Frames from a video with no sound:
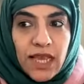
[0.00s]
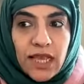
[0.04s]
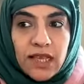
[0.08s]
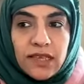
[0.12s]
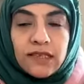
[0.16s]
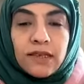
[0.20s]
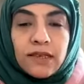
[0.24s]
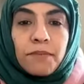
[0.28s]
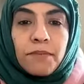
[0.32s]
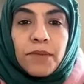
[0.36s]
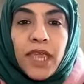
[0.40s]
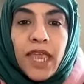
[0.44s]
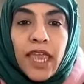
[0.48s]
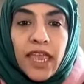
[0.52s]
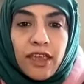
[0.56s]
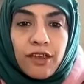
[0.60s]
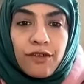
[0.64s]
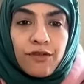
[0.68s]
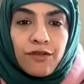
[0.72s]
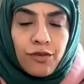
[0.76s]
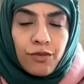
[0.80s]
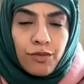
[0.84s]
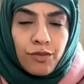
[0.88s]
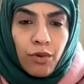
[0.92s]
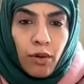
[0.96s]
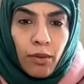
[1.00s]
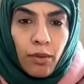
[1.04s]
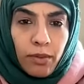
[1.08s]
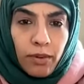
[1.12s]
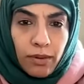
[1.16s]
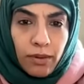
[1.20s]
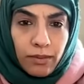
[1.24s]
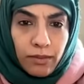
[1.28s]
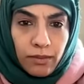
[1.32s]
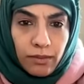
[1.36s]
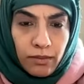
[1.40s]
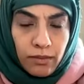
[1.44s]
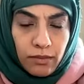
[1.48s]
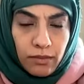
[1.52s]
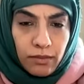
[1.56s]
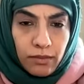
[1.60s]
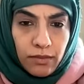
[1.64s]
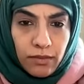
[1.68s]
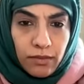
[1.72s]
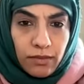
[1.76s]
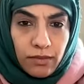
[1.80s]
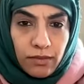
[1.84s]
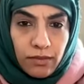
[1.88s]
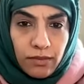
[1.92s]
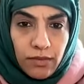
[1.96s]
It's a behavior problem.
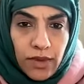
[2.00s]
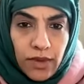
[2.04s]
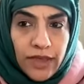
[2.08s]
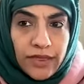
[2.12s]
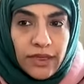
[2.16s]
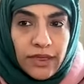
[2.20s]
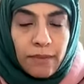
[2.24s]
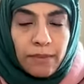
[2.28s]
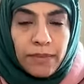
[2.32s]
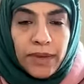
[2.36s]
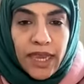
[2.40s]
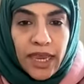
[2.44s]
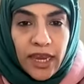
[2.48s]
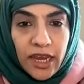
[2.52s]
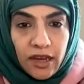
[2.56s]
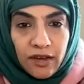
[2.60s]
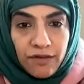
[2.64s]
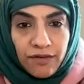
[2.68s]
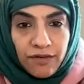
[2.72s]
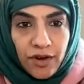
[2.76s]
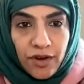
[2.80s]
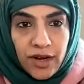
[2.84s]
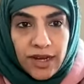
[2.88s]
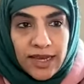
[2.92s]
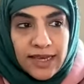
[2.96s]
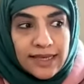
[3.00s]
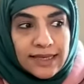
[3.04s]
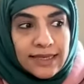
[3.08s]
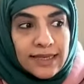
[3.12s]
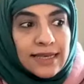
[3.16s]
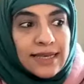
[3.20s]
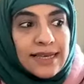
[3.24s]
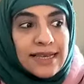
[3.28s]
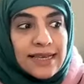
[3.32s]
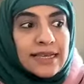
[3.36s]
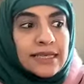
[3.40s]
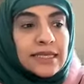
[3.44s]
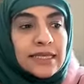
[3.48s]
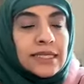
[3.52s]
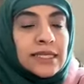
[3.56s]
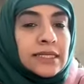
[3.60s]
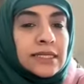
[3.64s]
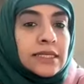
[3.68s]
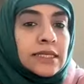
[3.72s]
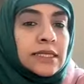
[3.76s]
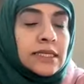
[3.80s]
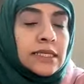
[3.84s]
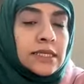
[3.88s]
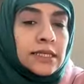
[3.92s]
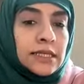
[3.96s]
And the behavior is
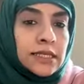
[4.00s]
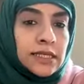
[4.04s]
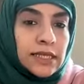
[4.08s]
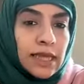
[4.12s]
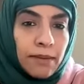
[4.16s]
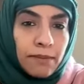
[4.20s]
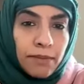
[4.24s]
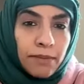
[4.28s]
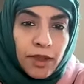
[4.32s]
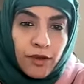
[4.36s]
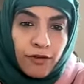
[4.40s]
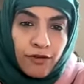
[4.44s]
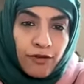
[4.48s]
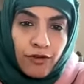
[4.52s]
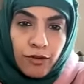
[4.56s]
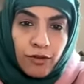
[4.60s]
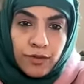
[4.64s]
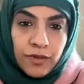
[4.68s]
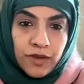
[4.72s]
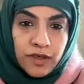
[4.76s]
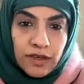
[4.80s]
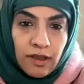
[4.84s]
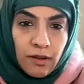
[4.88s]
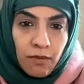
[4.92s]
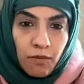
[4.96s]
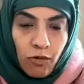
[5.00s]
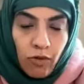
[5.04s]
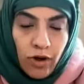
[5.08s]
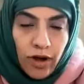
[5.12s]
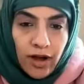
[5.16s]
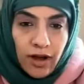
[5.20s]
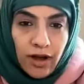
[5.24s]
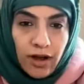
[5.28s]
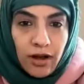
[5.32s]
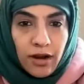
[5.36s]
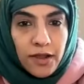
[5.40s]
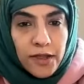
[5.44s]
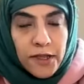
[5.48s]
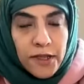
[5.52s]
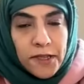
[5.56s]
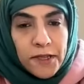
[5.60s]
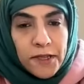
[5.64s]
stemming from somewhere.